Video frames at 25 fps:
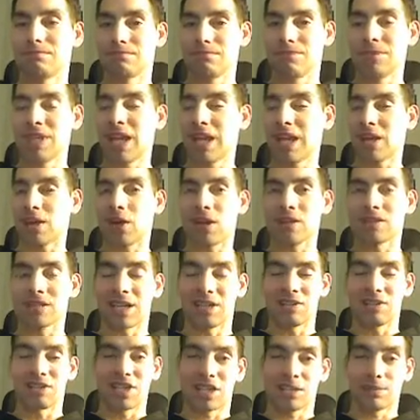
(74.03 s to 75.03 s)
Nick calls
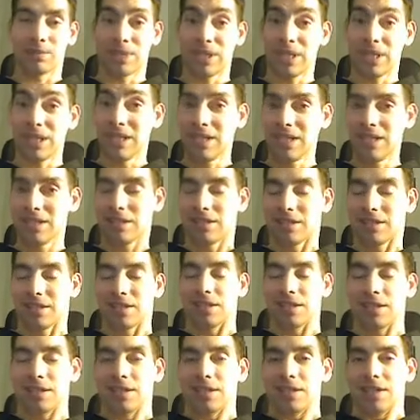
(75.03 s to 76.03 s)
out GSP.
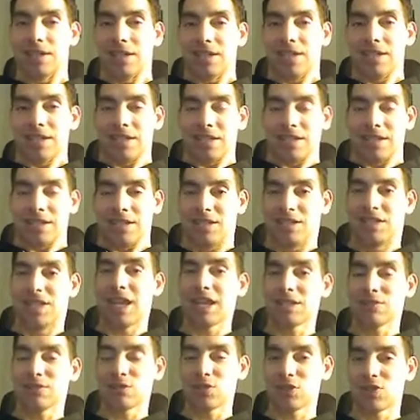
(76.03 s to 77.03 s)

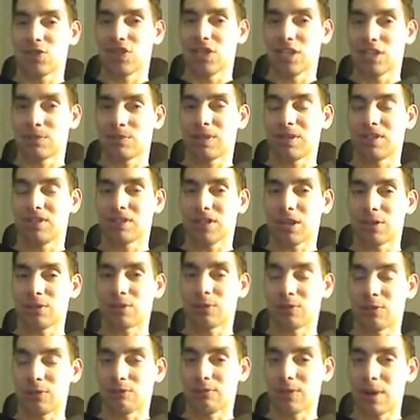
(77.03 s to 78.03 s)
Diaz versus GSP
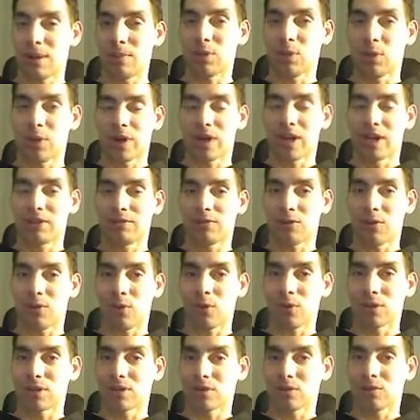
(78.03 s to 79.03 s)
scheduled for February
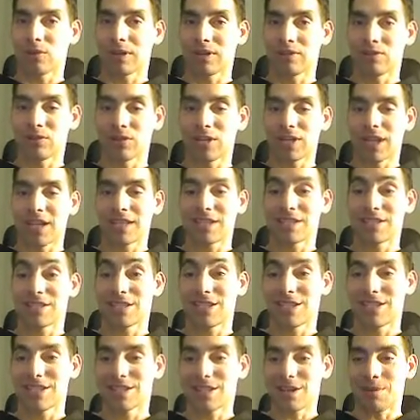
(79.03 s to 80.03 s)
4th or whatever date
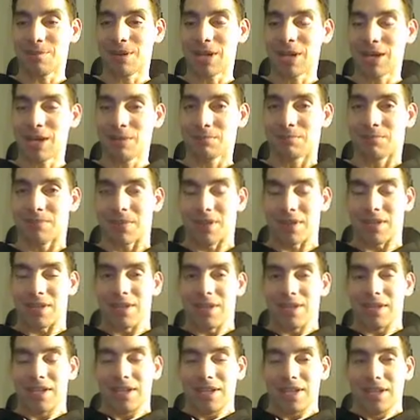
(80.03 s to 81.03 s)
this is coming up.
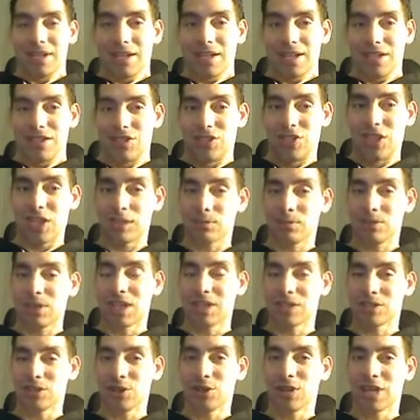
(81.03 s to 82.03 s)
GSP
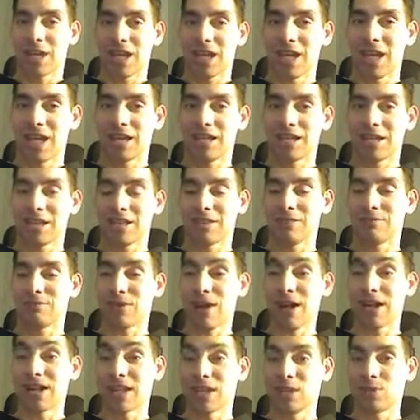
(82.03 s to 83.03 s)
gets hurt again, and
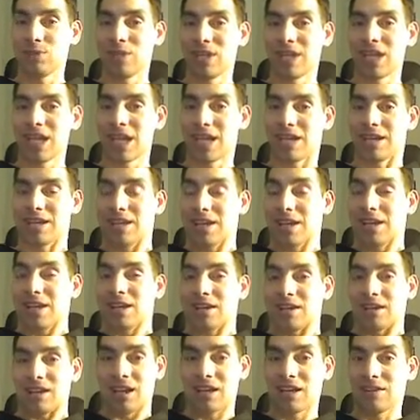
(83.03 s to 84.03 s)
finally we get
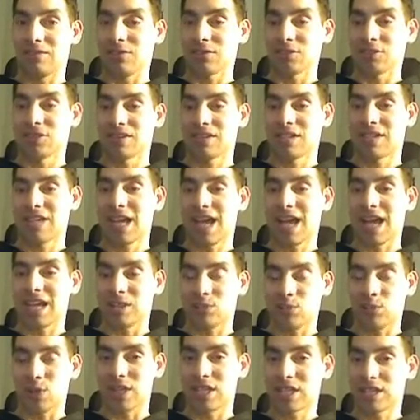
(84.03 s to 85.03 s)
Condit versus
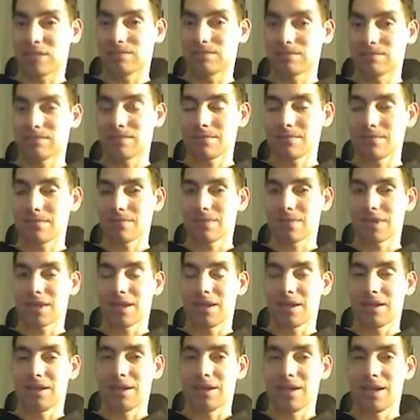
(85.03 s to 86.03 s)
Diaz, which
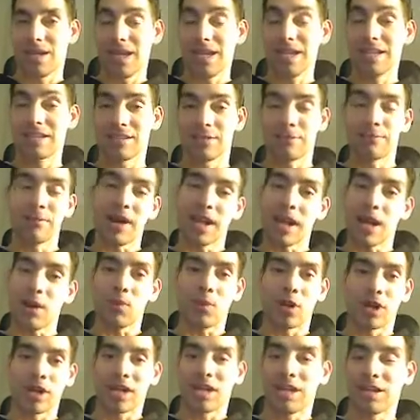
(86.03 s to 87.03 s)
is the fight I
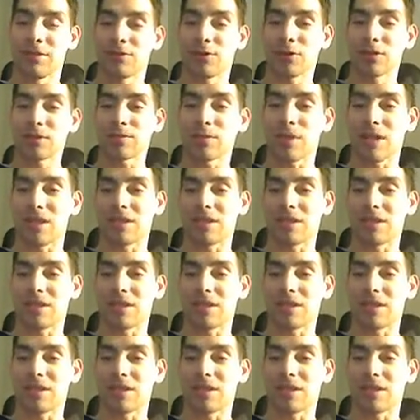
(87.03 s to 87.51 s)
wanted in the first